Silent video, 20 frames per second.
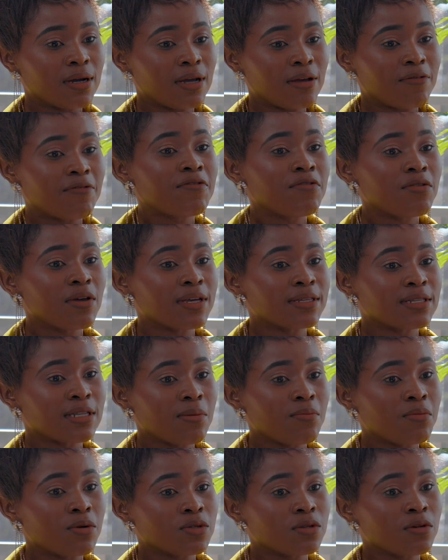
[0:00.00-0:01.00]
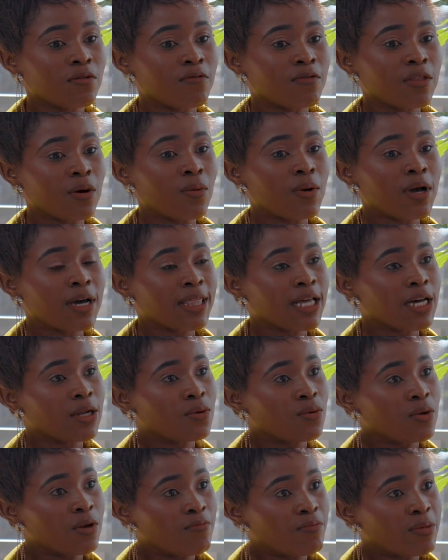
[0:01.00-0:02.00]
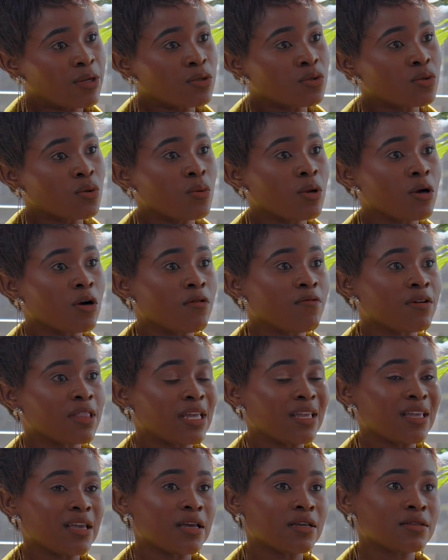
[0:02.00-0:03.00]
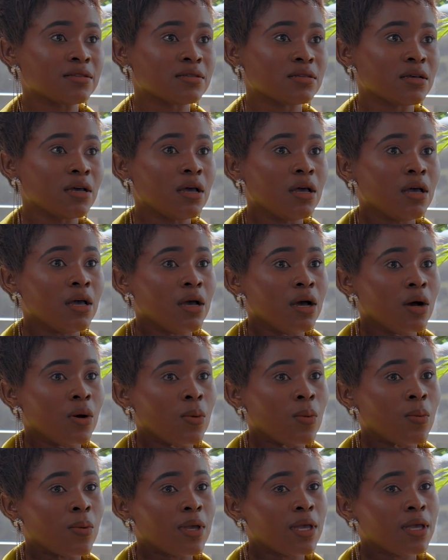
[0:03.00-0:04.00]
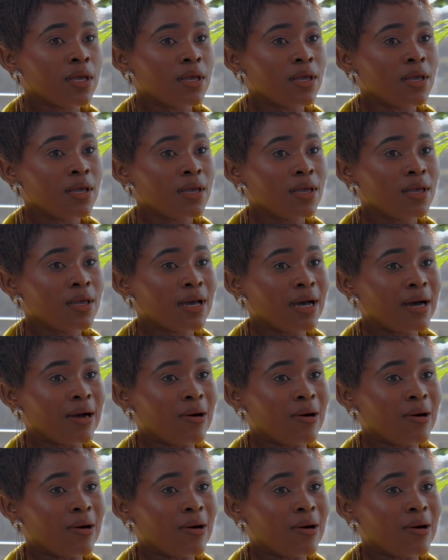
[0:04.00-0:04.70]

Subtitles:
a few examples of the work that we have been doing over the years. I